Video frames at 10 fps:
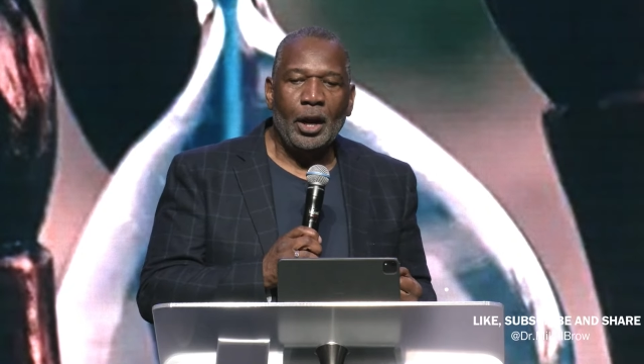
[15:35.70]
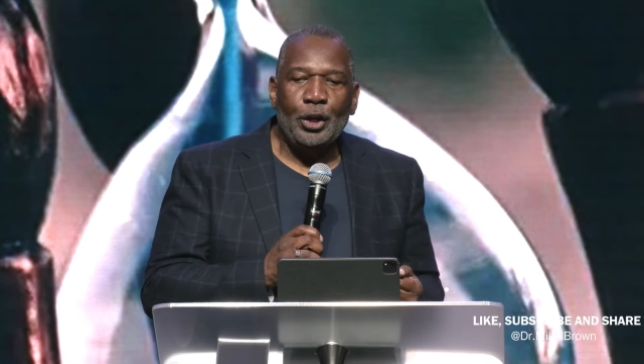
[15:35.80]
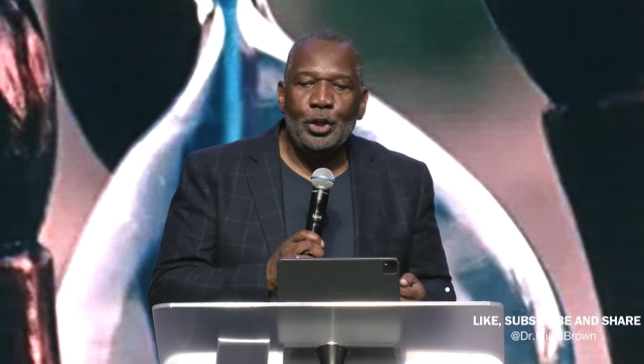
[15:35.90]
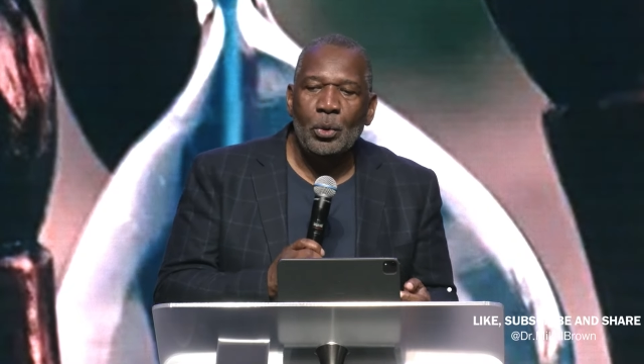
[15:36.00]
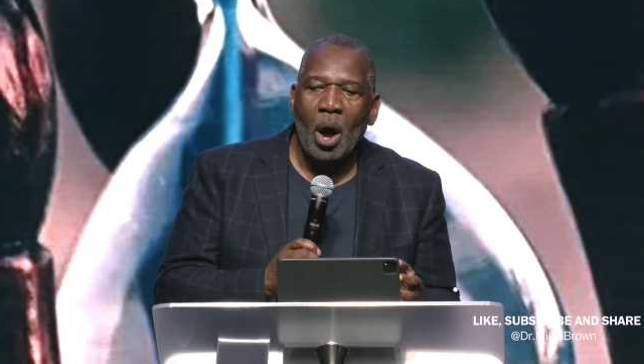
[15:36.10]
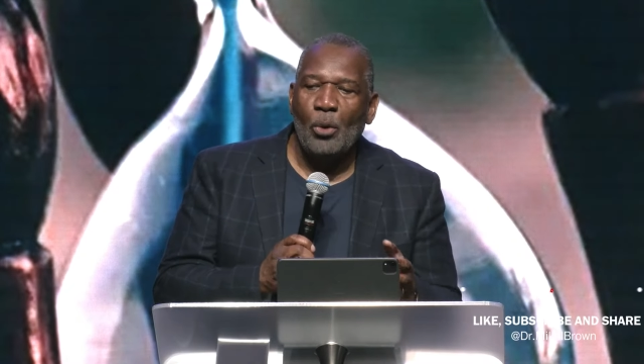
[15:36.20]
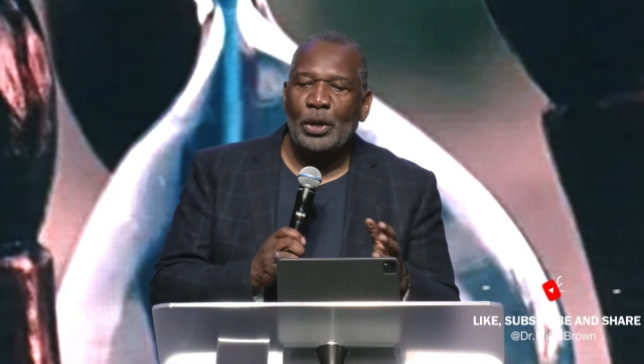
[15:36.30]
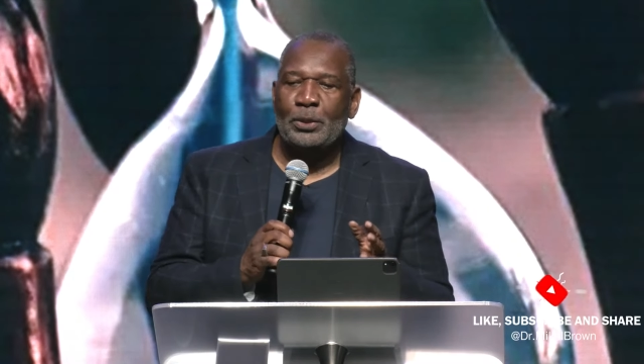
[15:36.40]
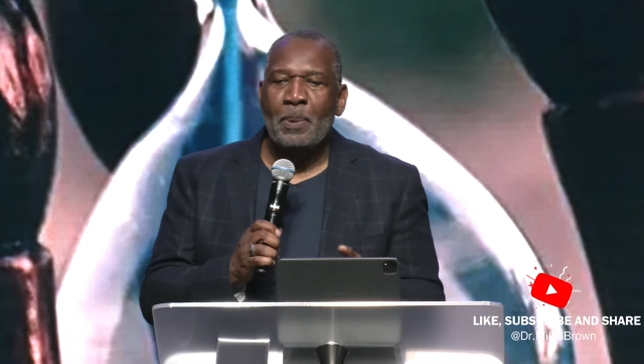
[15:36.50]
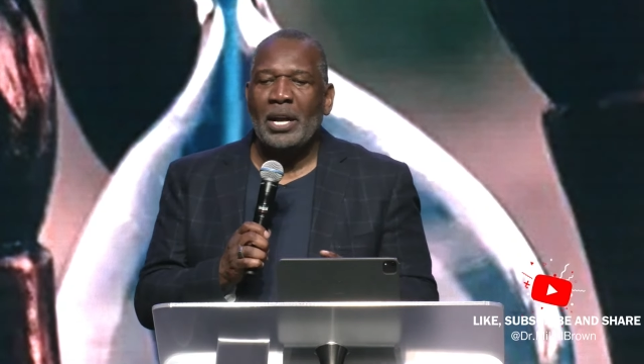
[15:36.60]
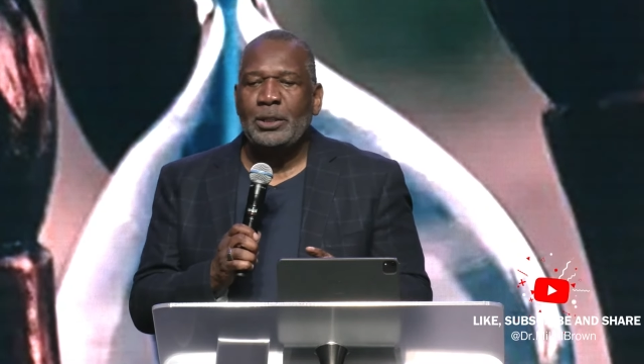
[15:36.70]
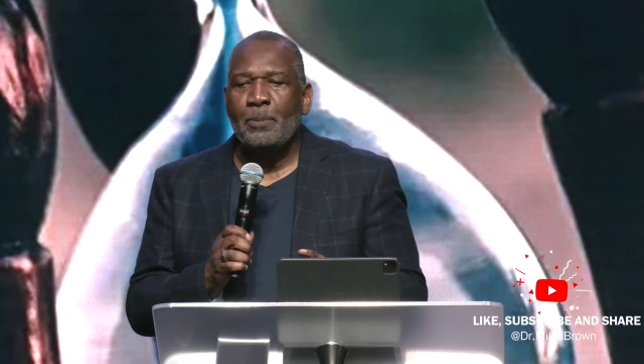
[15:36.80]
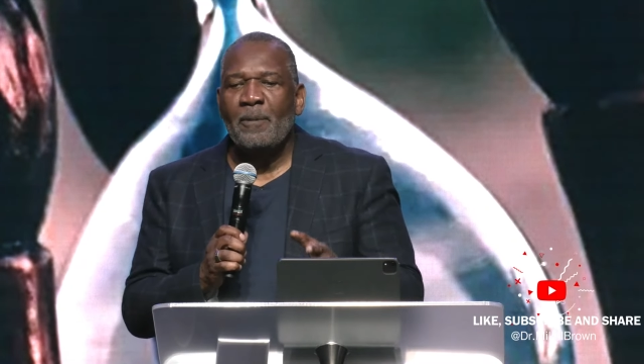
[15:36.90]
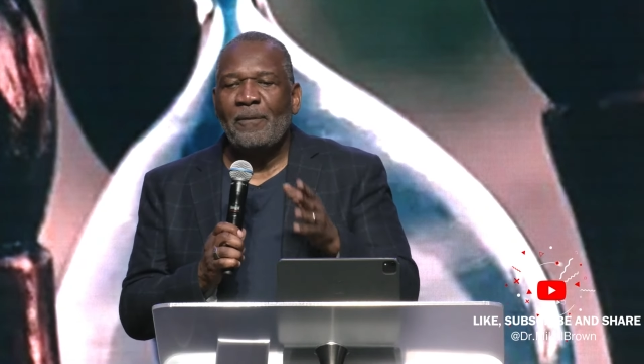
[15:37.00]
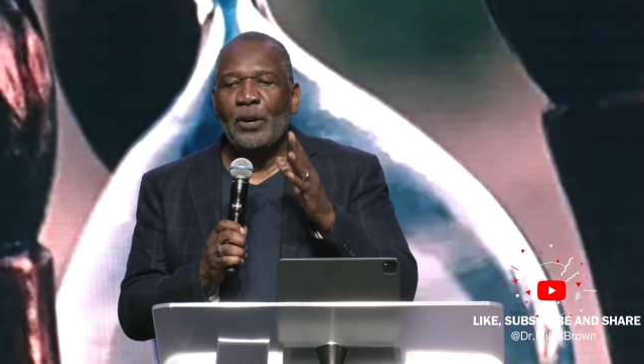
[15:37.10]
You are
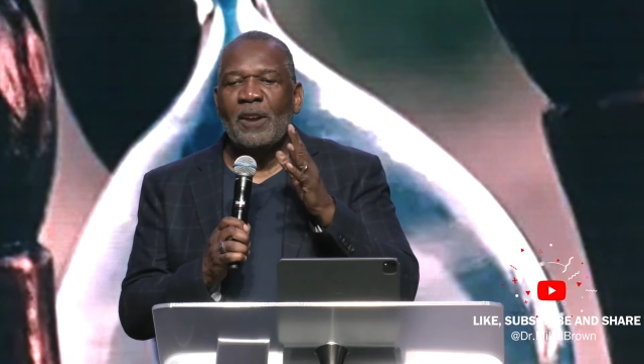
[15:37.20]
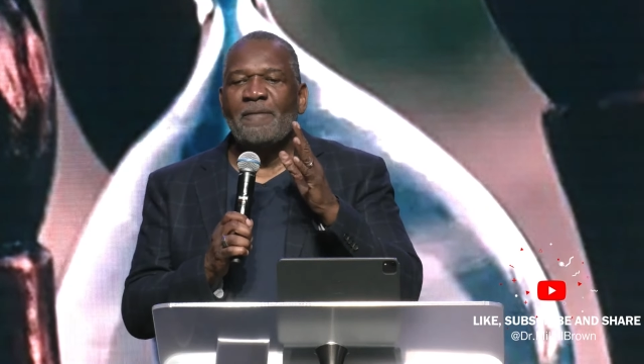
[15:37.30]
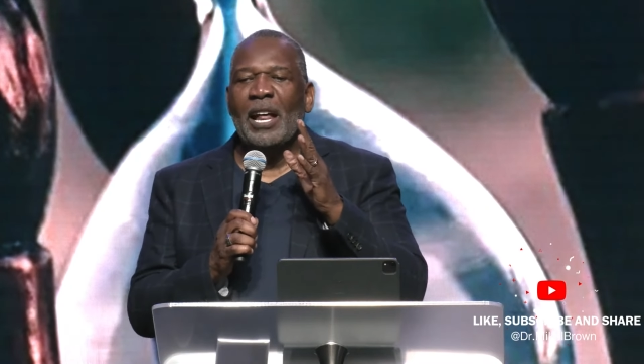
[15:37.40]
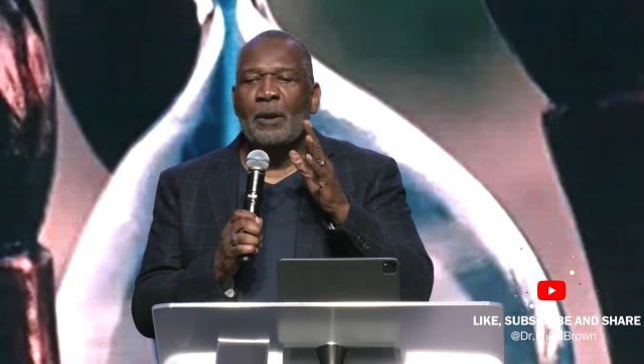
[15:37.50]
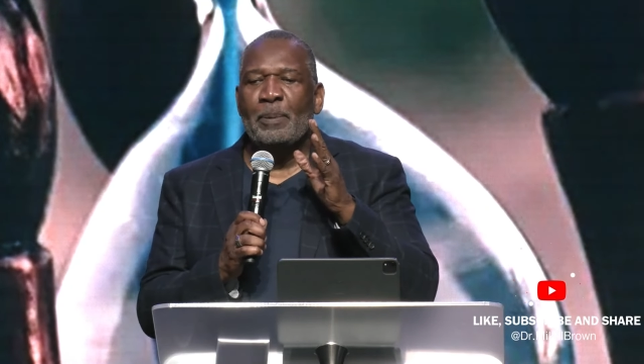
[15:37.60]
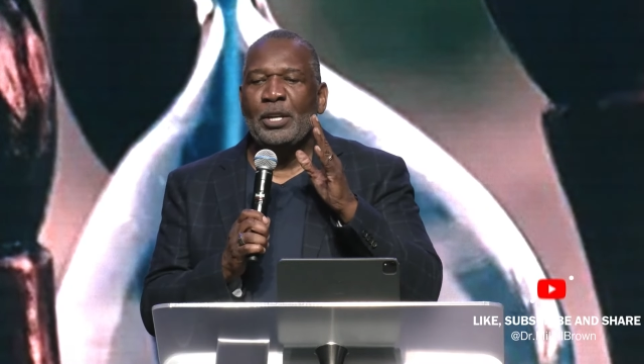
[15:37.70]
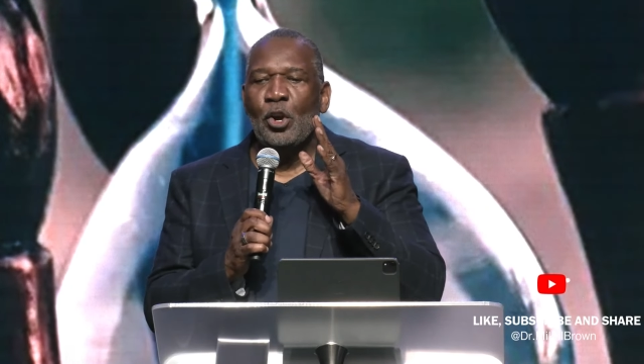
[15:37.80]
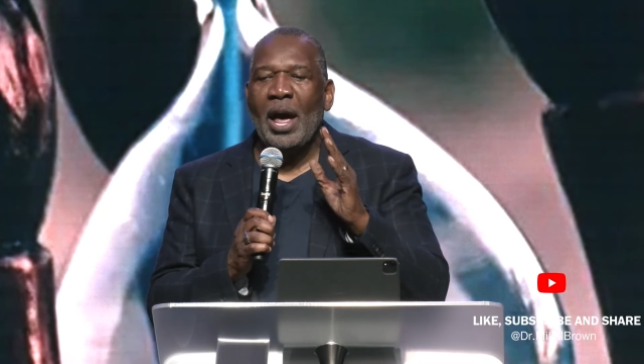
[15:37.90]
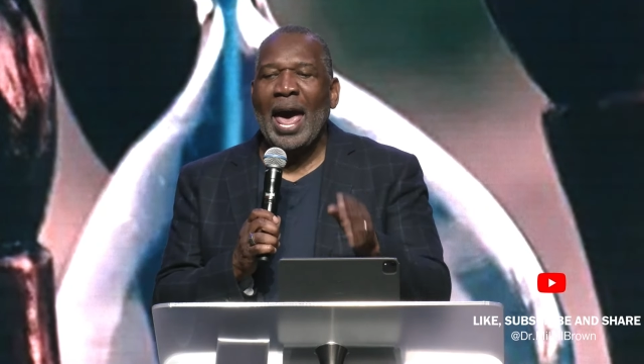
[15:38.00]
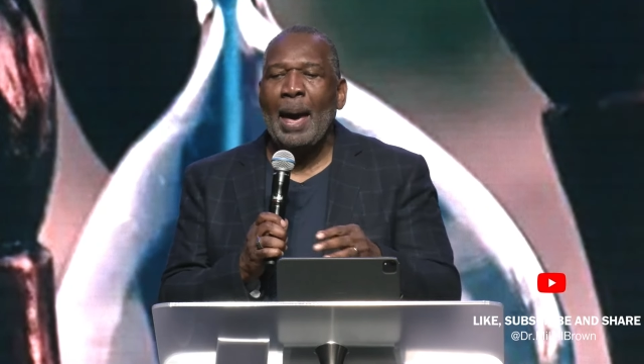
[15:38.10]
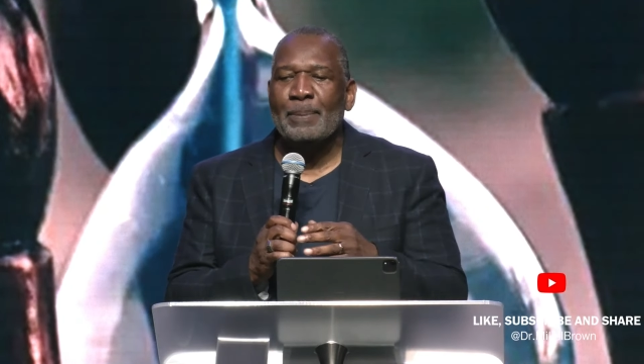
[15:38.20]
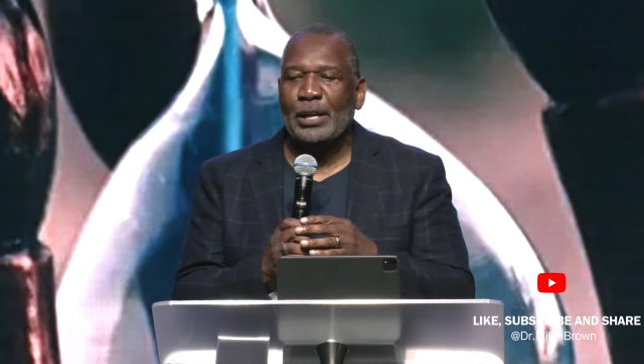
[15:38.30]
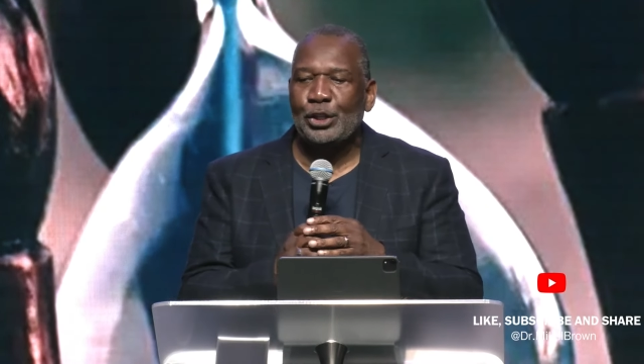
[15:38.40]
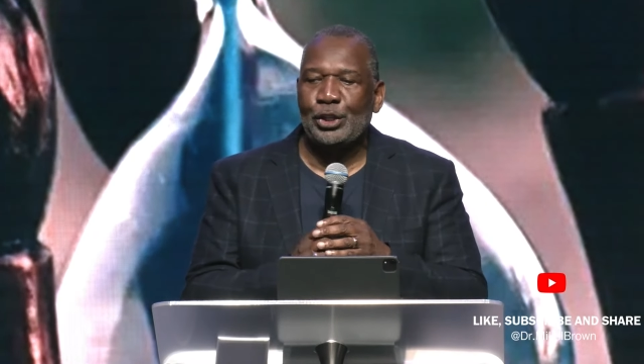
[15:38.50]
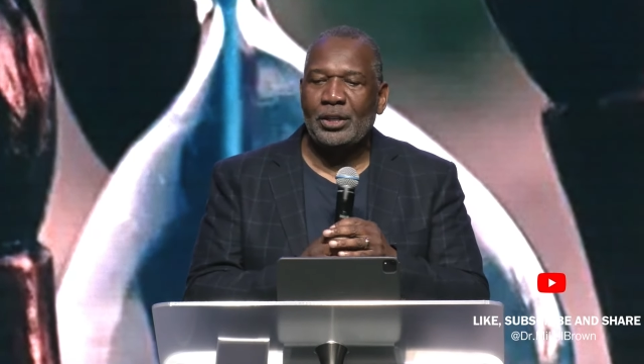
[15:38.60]
responsible for developing your
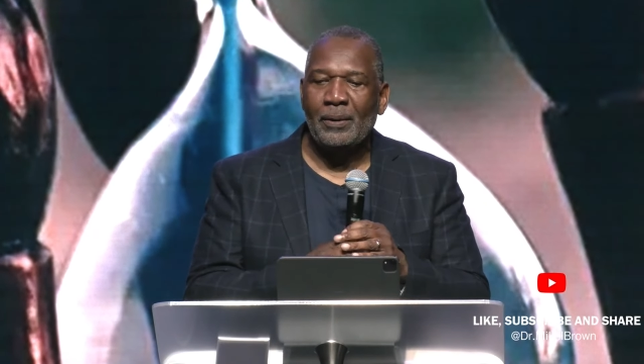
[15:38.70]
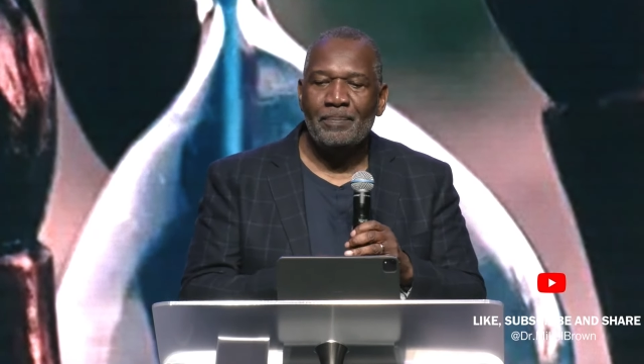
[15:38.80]
habits.